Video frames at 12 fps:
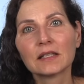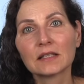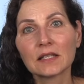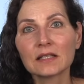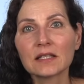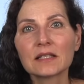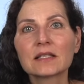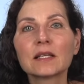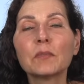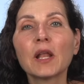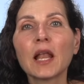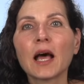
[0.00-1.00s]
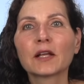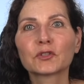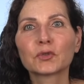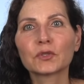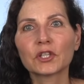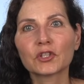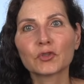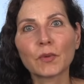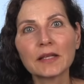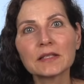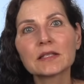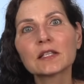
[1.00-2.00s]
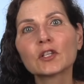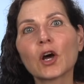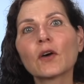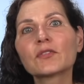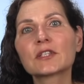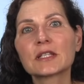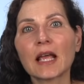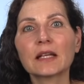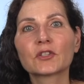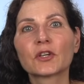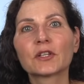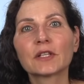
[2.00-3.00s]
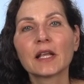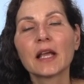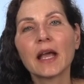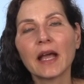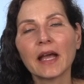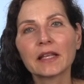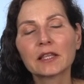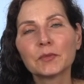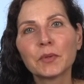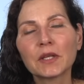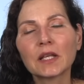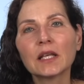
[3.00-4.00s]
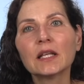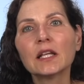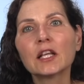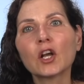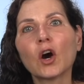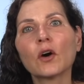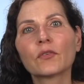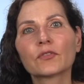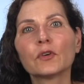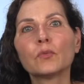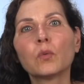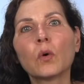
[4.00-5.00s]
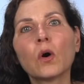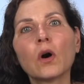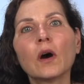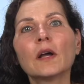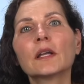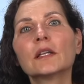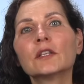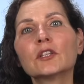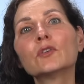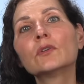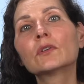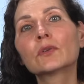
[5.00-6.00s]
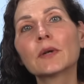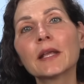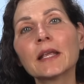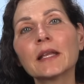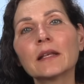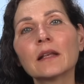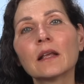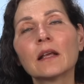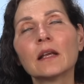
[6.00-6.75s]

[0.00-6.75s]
This is similar to the transit of Saturn at the beginning of the war in the Ukraine